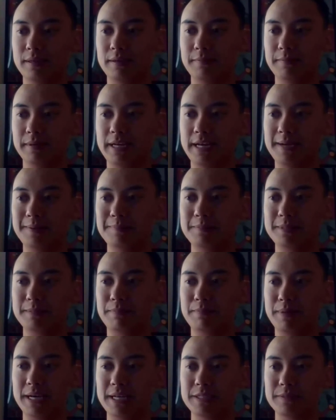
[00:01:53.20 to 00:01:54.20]
name's
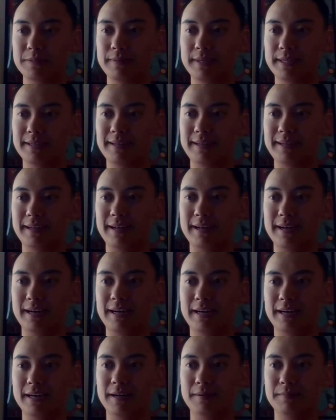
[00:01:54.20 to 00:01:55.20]
Benjamin,
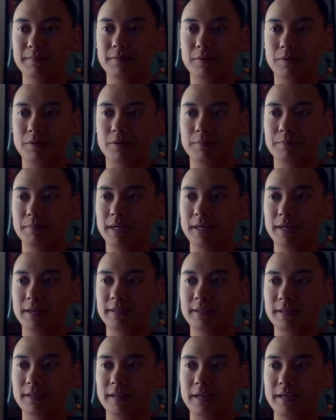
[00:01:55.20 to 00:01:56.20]
or
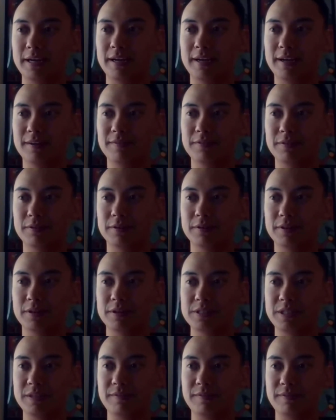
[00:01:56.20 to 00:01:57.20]
Mung, for
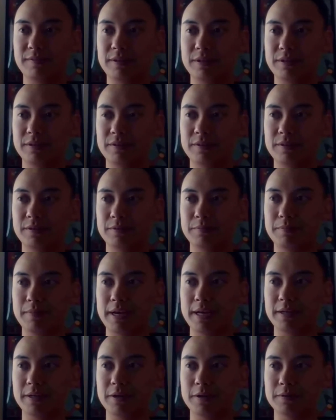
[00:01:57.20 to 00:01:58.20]
those of you who
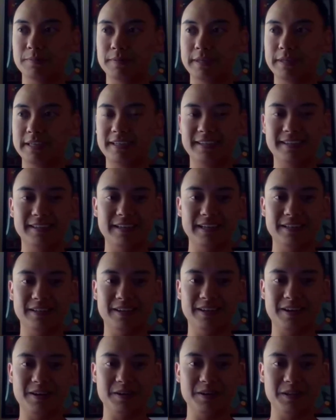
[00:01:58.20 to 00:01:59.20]
may know me
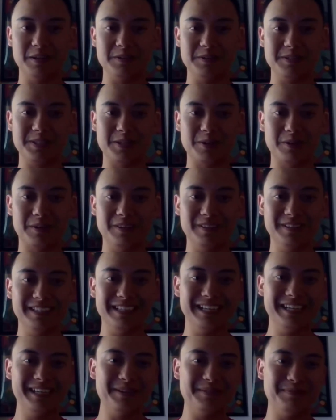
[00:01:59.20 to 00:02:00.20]
in our little circle.
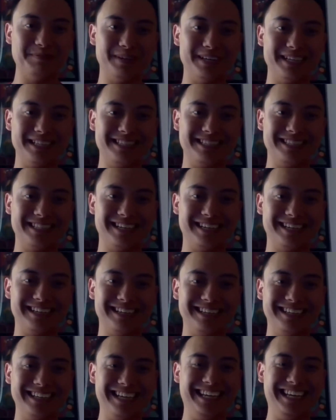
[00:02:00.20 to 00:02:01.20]
But
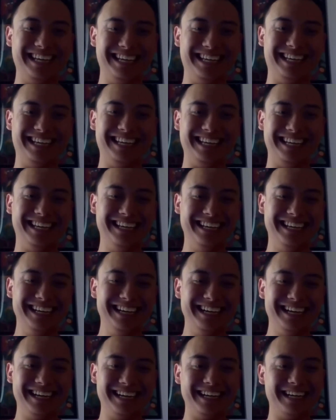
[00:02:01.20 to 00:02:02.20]
I've
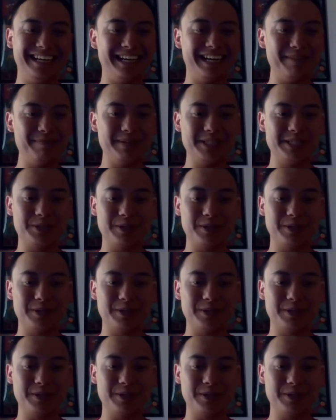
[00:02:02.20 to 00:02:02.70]
been